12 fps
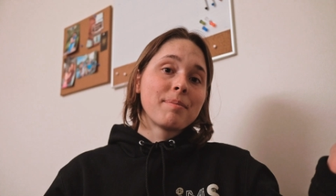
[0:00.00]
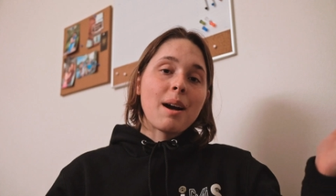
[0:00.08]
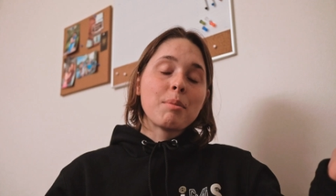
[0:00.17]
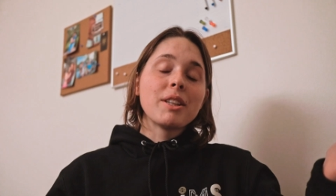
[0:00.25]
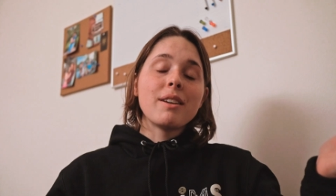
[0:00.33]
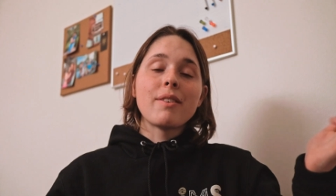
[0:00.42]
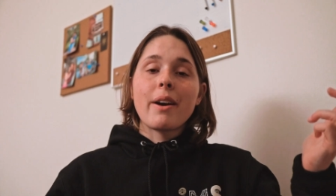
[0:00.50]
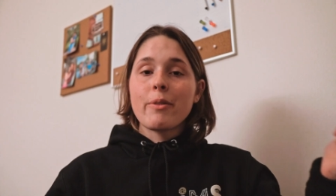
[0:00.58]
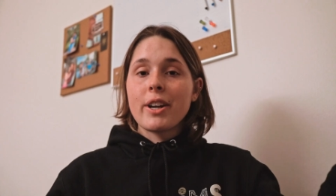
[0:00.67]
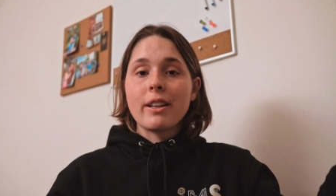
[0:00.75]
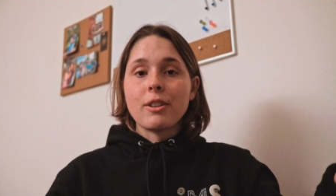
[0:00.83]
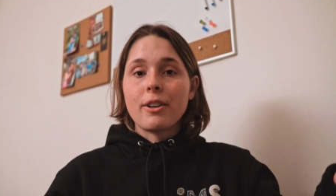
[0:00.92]
I believe
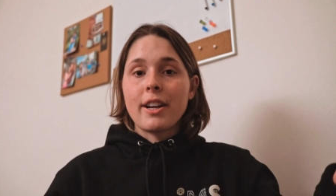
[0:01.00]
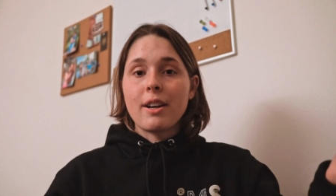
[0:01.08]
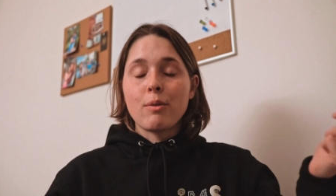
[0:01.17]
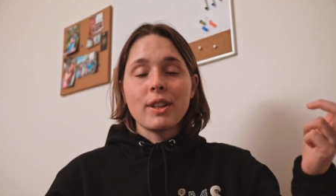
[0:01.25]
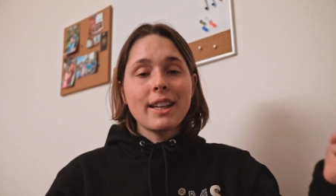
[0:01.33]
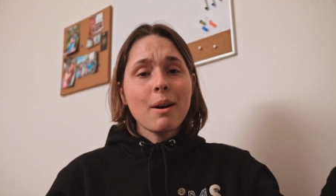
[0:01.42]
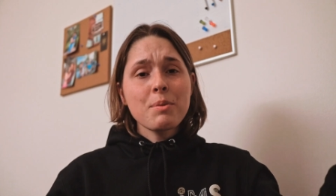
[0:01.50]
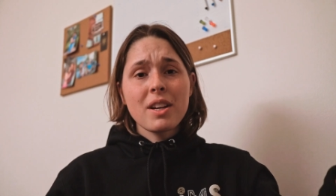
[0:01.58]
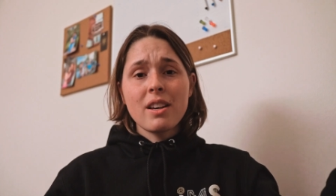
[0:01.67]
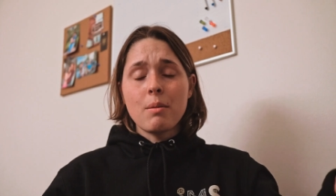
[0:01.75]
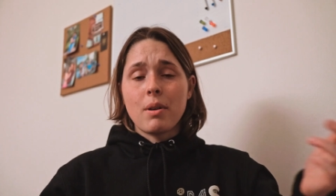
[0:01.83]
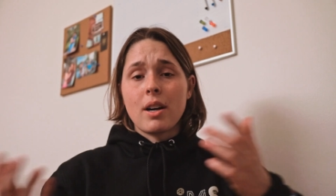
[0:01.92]
everyday learning really helps to
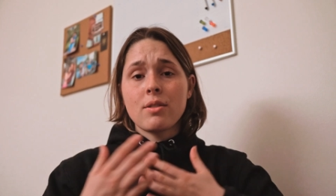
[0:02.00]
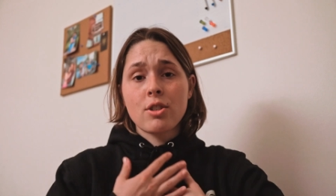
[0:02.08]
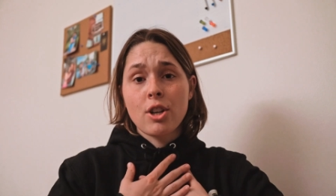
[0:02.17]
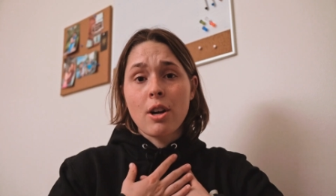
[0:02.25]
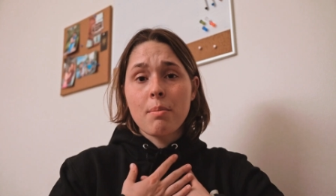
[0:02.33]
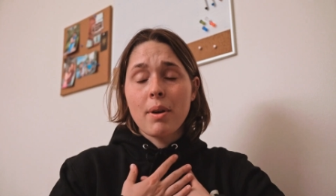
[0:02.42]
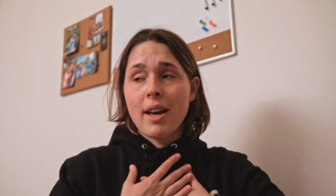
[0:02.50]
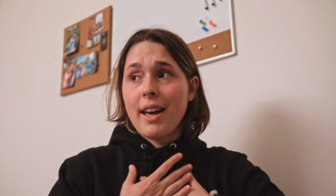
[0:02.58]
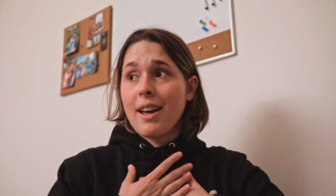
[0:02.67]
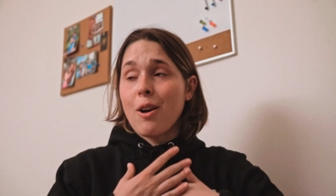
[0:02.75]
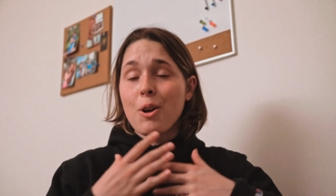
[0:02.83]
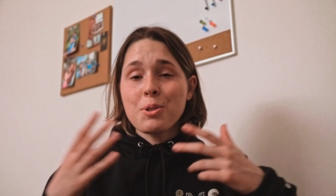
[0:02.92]
keep us sharp
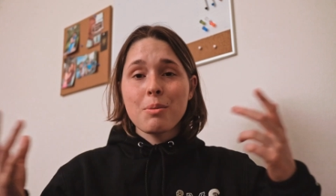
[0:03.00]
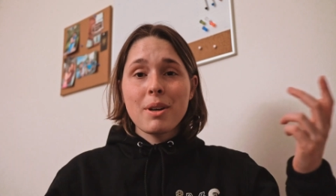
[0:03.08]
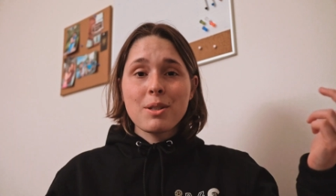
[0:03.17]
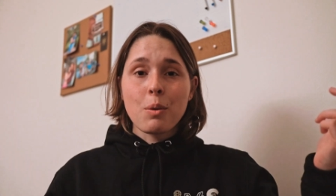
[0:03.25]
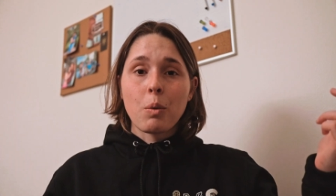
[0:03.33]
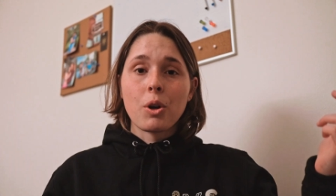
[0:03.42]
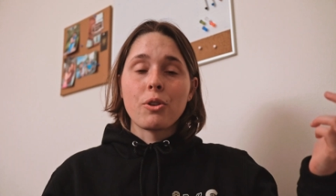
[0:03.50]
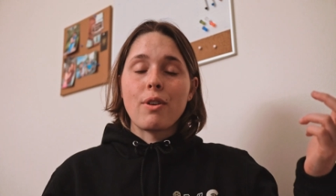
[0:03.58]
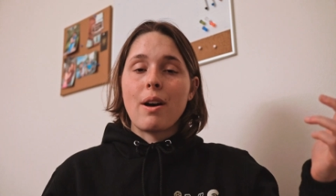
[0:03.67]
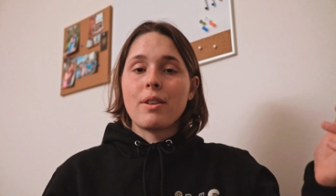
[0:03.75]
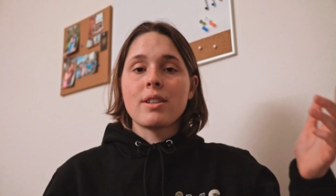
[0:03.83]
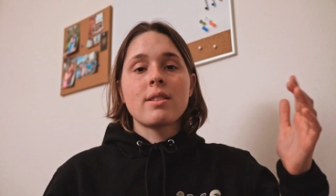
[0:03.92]
and also makes the world
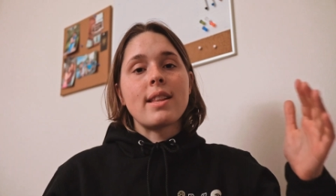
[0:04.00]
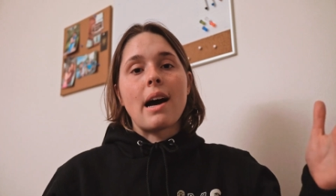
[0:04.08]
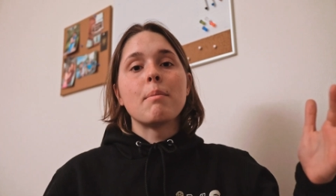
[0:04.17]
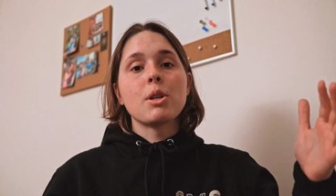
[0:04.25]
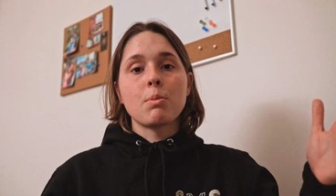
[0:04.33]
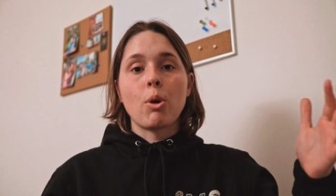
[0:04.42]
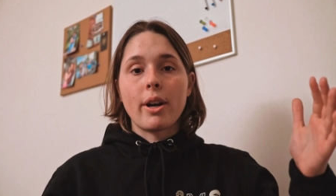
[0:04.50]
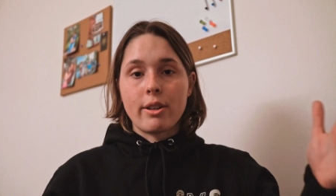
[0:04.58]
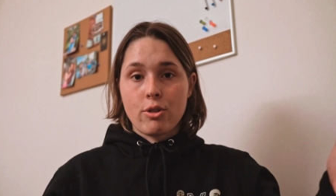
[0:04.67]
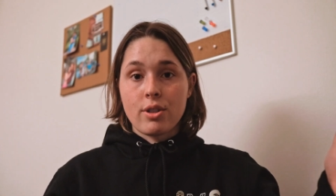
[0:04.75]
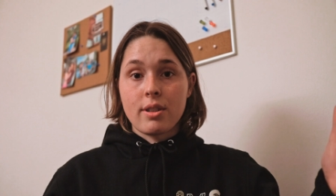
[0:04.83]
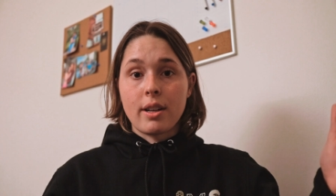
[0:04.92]
around us that much more
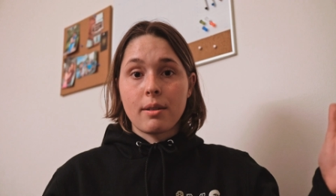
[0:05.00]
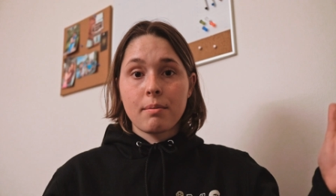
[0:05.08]
interesting.